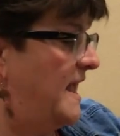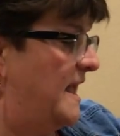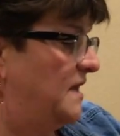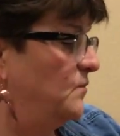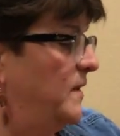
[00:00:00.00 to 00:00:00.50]

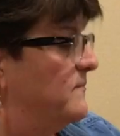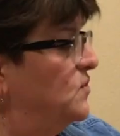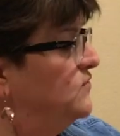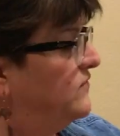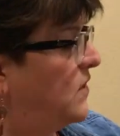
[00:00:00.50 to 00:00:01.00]
And we
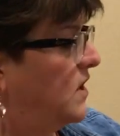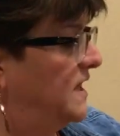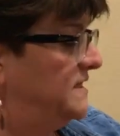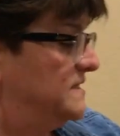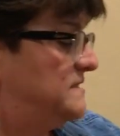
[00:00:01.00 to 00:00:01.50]
move
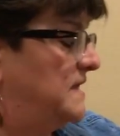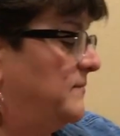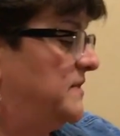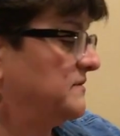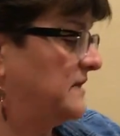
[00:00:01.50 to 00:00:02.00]
on to
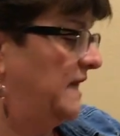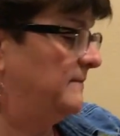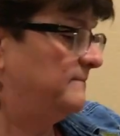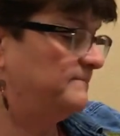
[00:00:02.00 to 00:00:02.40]
step 3.